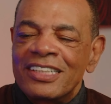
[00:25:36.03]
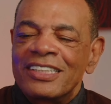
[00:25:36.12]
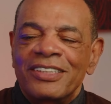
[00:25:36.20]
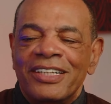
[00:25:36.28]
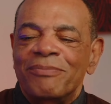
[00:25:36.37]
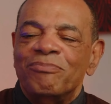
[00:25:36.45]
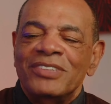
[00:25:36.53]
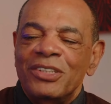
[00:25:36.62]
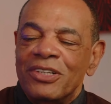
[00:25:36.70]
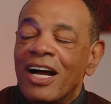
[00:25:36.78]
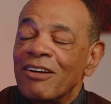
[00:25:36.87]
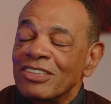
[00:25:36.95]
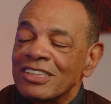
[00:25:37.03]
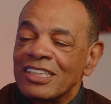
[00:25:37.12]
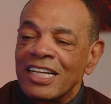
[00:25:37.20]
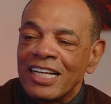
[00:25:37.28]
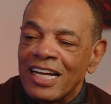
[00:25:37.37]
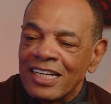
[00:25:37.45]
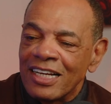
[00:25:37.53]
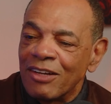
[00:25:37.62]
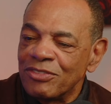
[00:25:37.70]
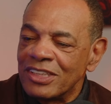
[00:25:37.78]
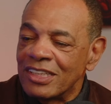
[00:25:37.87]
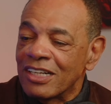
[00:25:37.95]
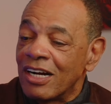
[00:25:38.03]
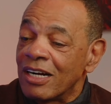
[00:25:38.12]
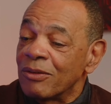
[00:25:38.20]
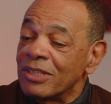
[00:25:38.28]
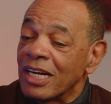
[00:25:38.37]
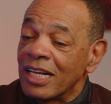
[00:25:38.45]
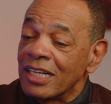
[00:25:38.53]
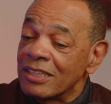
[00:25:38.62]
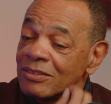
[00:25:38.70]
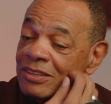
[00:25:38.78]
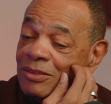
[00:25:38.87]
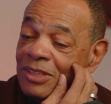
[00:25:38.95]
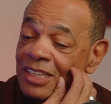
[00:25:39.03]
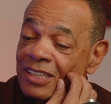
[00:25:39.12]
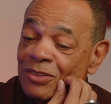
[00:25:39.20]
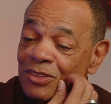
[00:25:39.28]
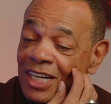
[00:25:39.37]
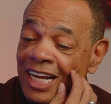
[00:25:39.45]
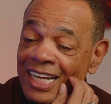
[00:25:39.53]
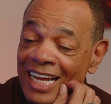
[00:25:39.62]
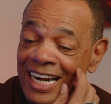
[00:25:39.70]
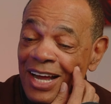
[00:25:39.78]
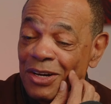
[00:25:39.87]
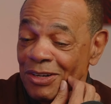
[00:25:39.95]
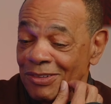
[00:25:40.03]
that, you know, obviously they got left in the car when I got out of